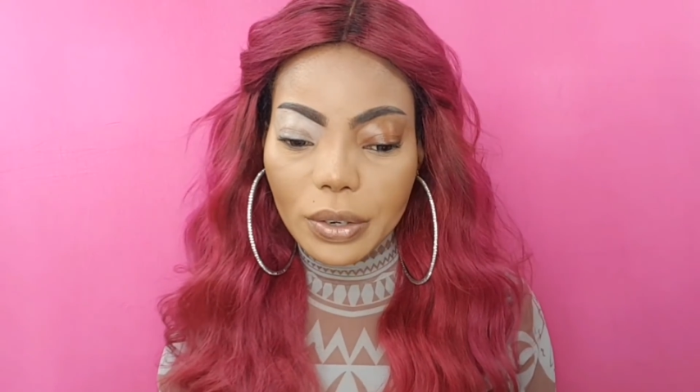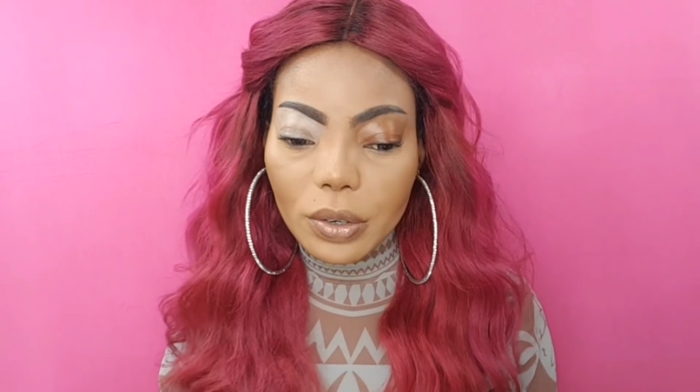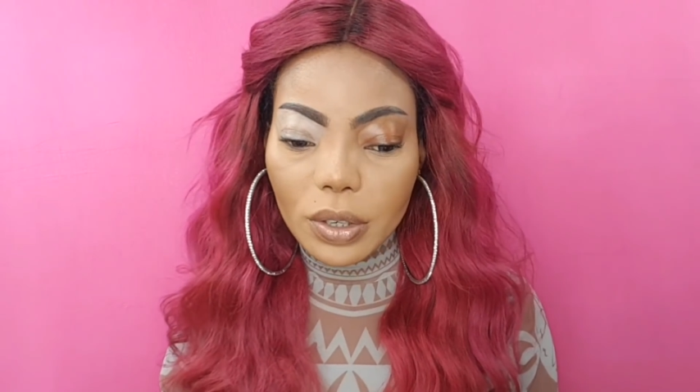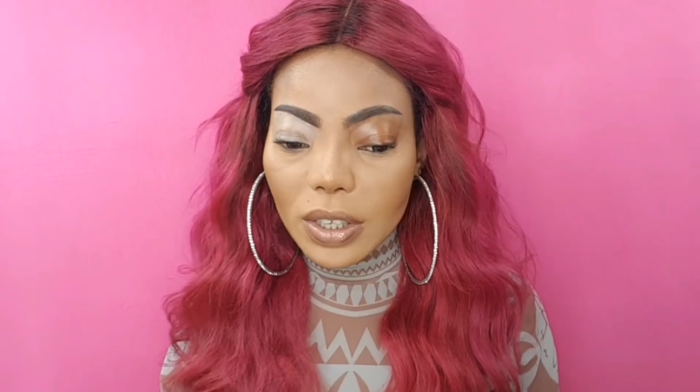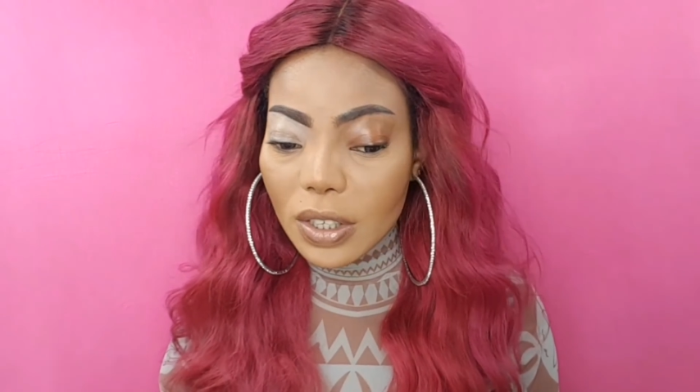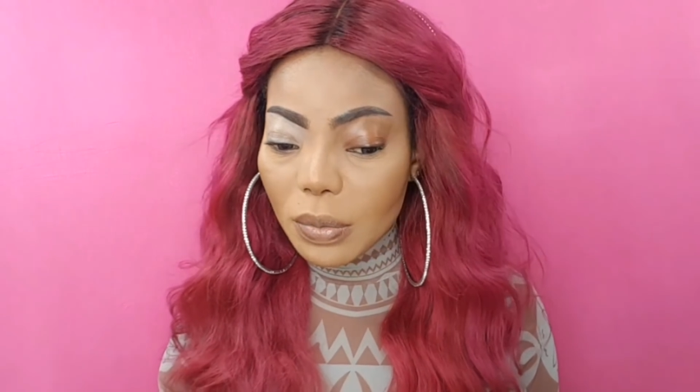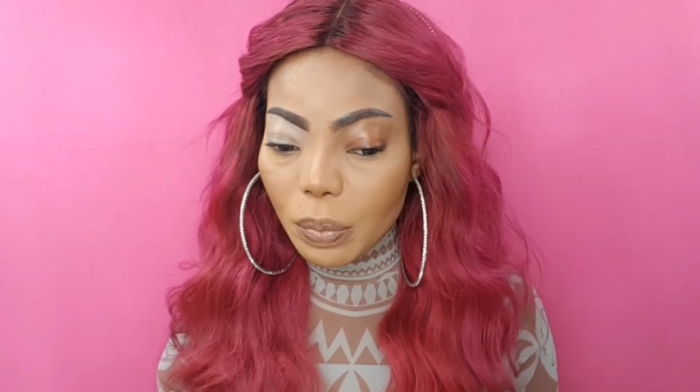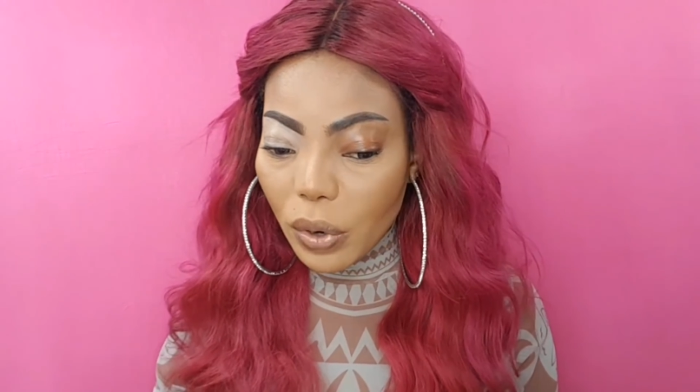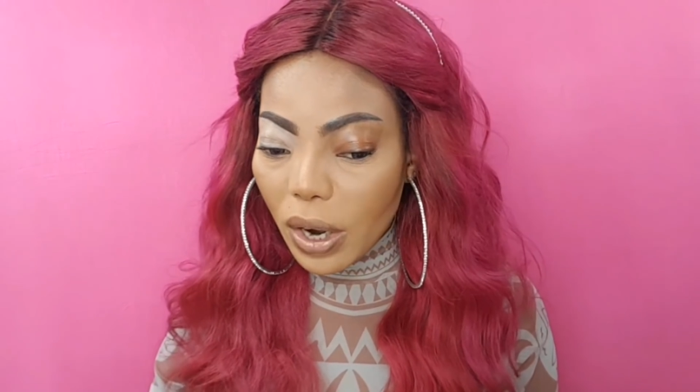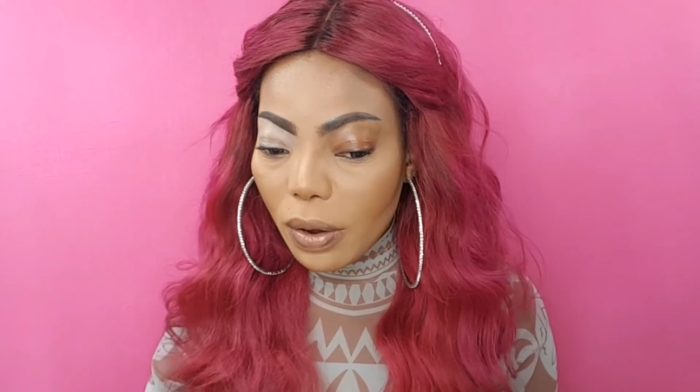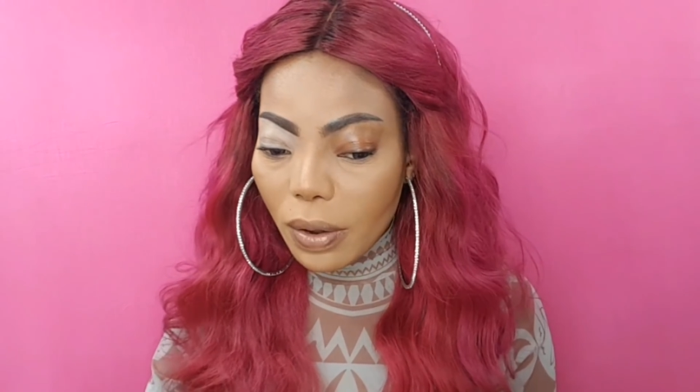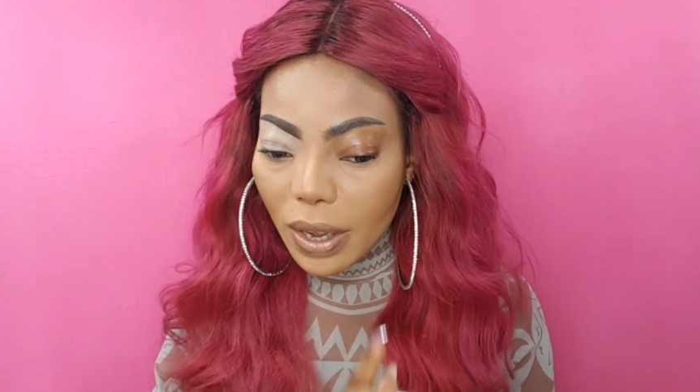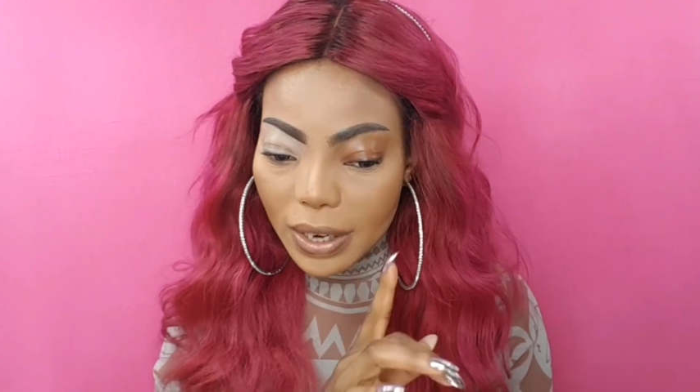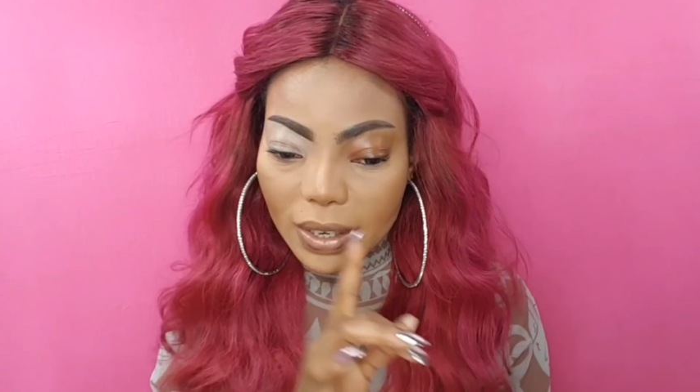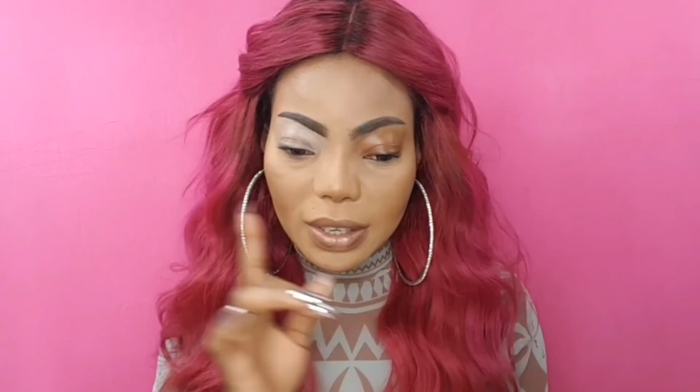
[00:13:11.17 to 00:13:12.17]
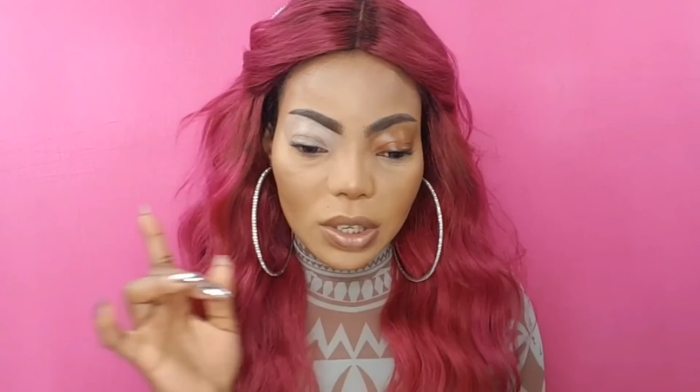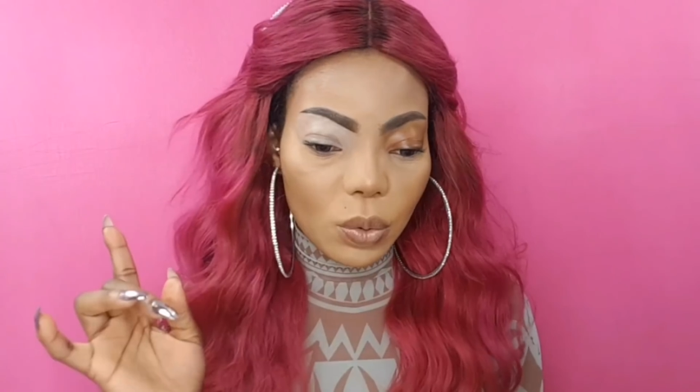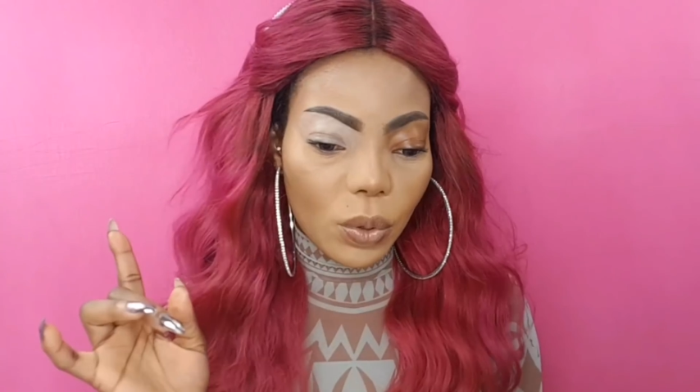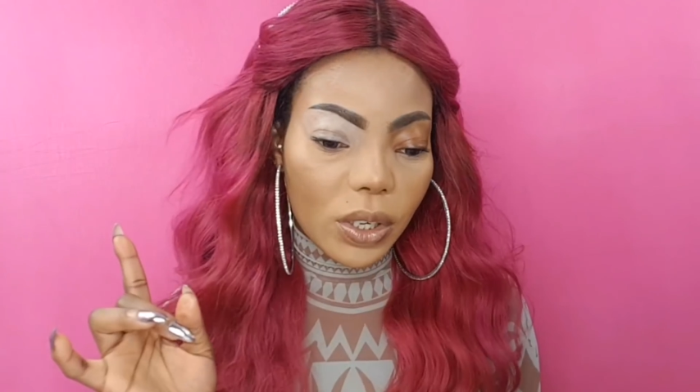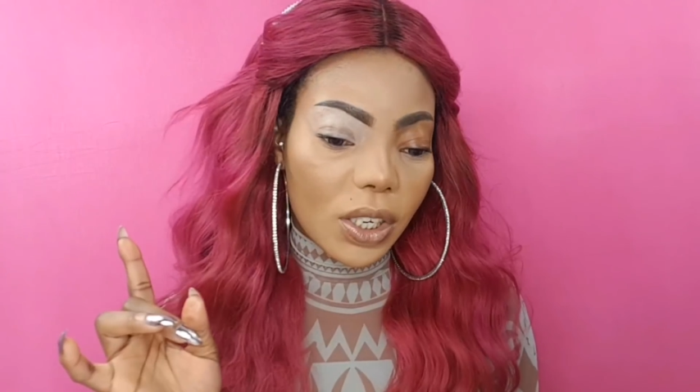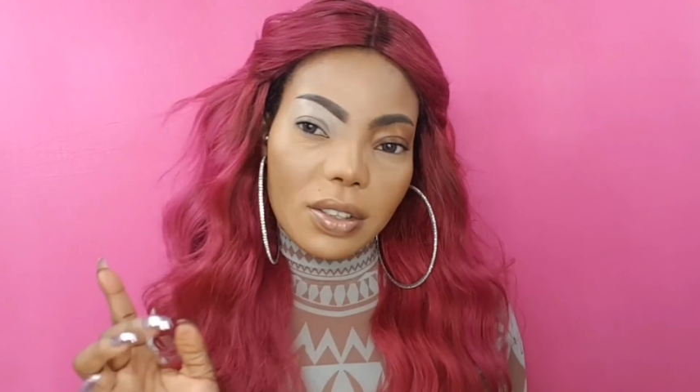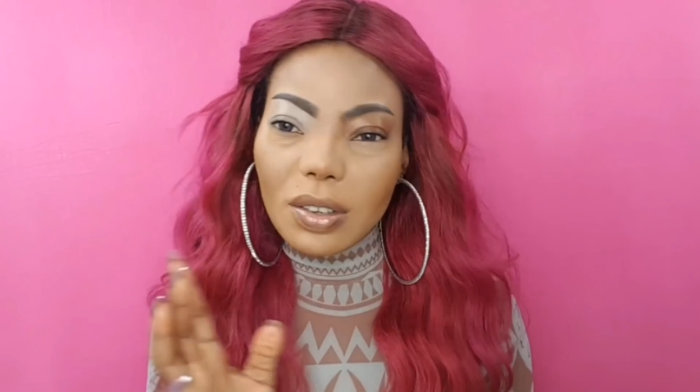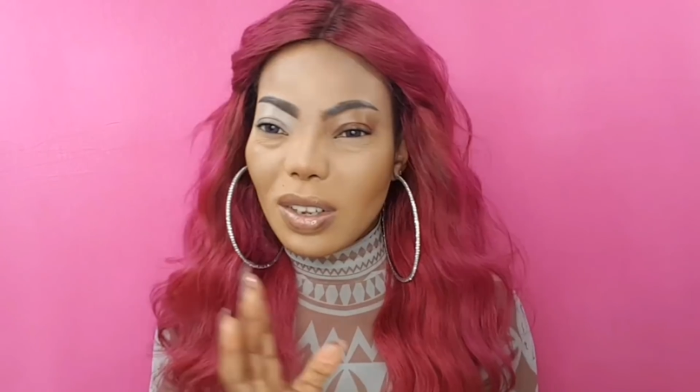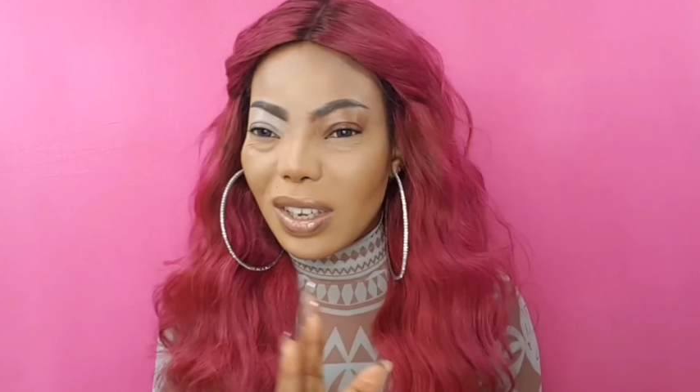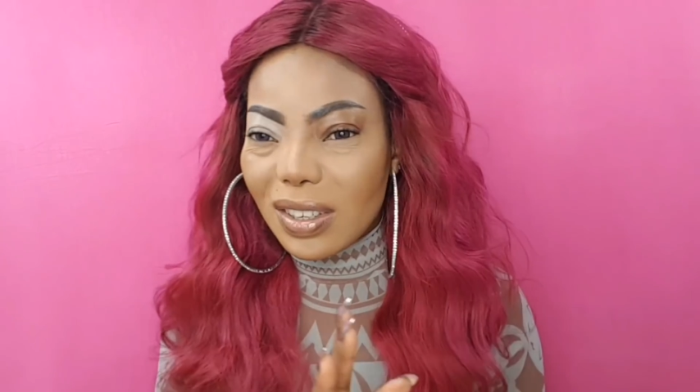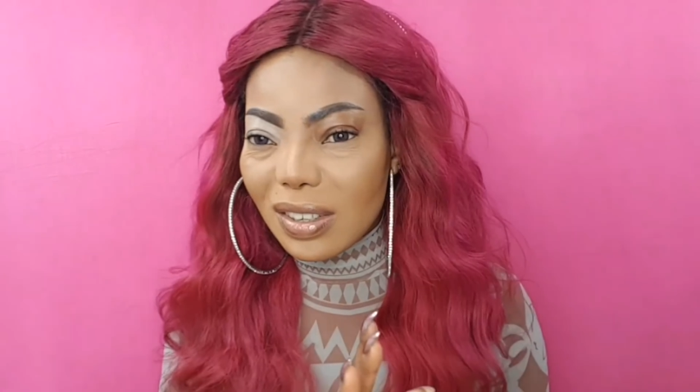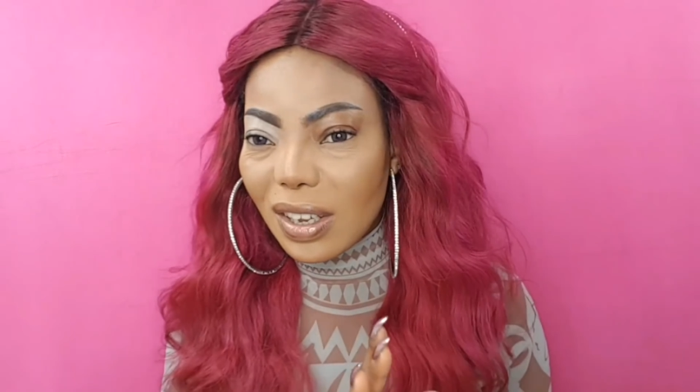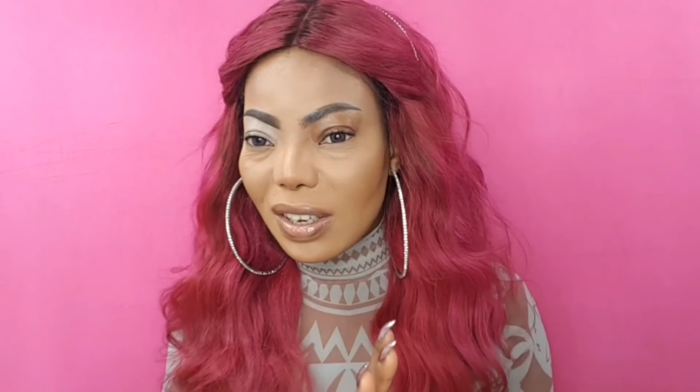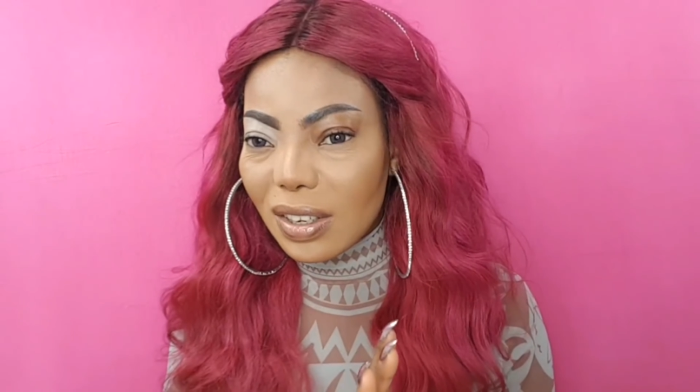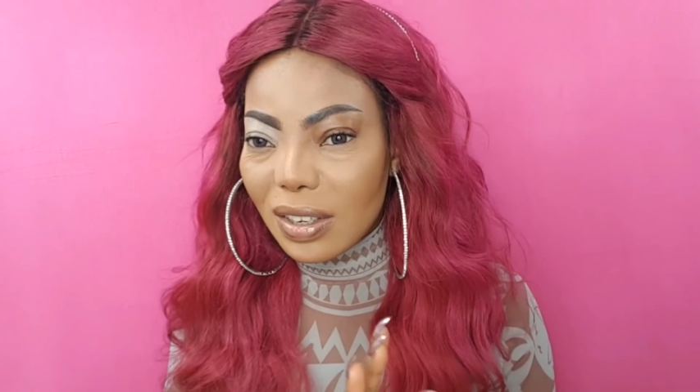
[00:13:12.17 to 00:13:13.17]
But I know this brow and this
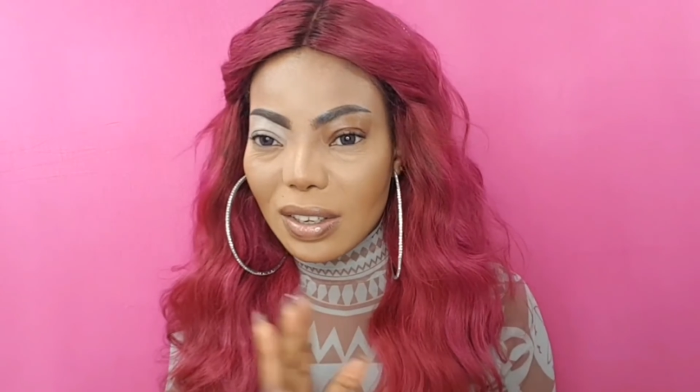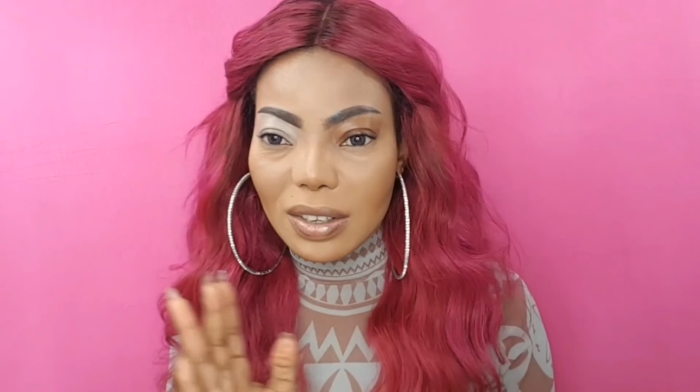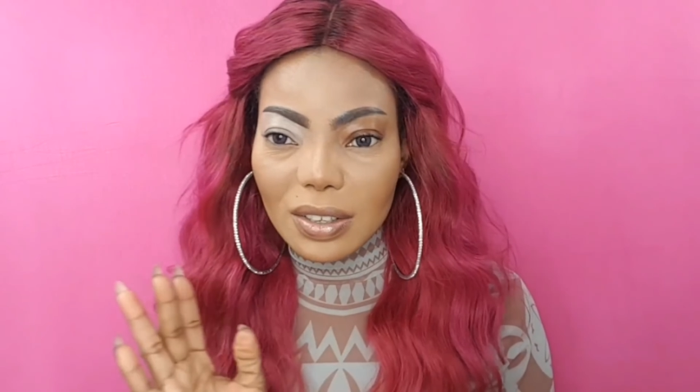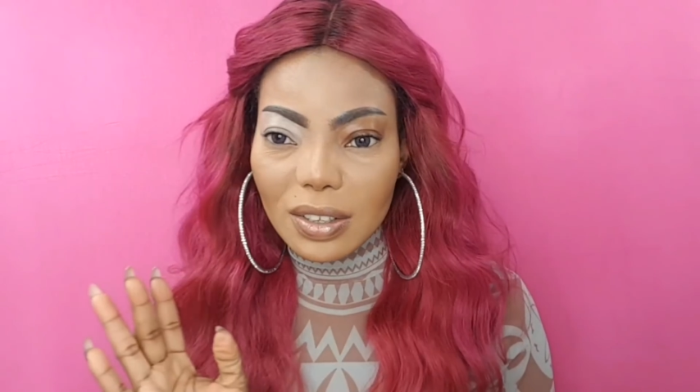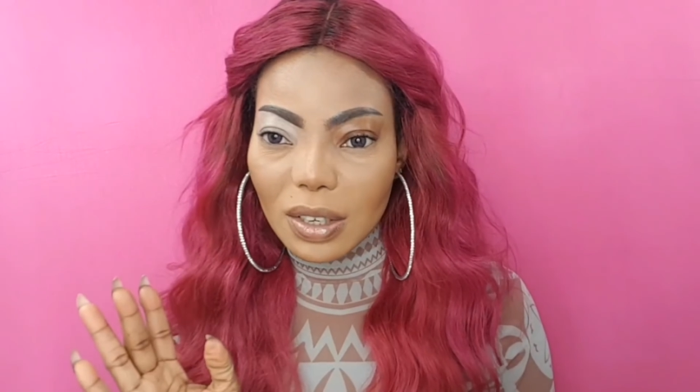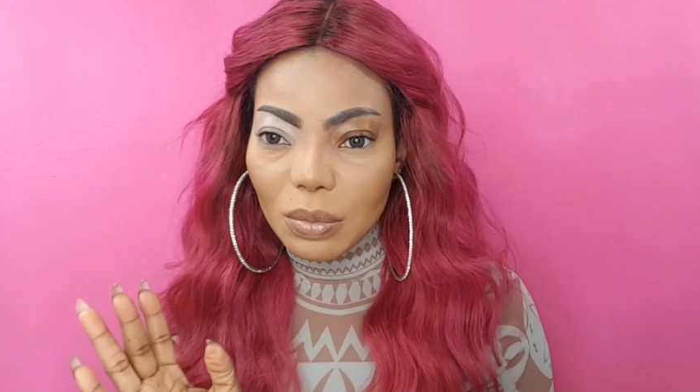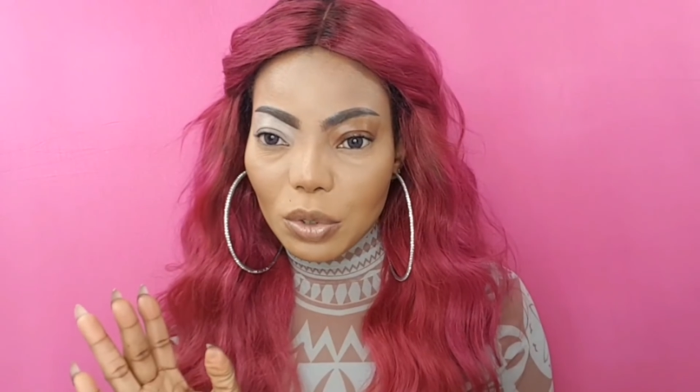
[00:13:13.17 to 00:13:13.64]
one is not exactly